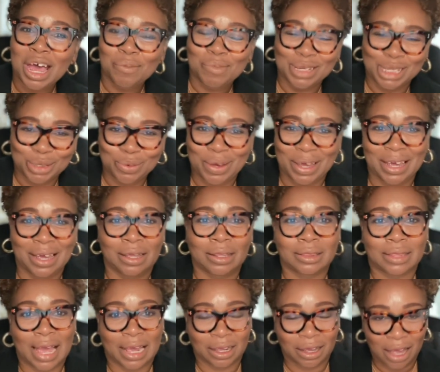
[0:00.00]
between
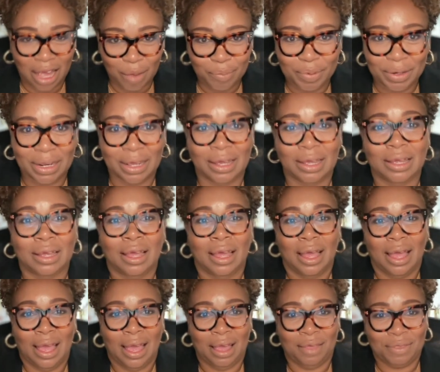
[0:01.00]
that company
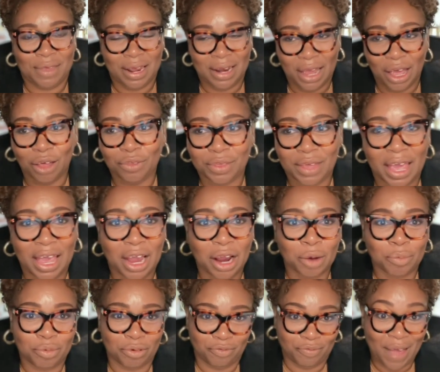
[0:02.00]
and that
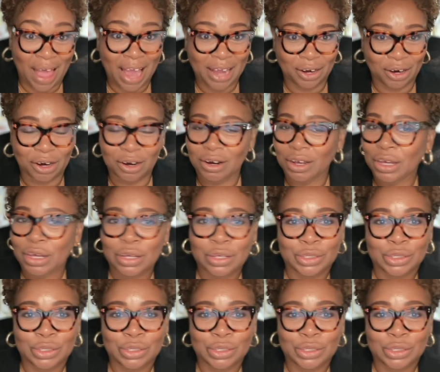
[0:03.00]
healthcare provider.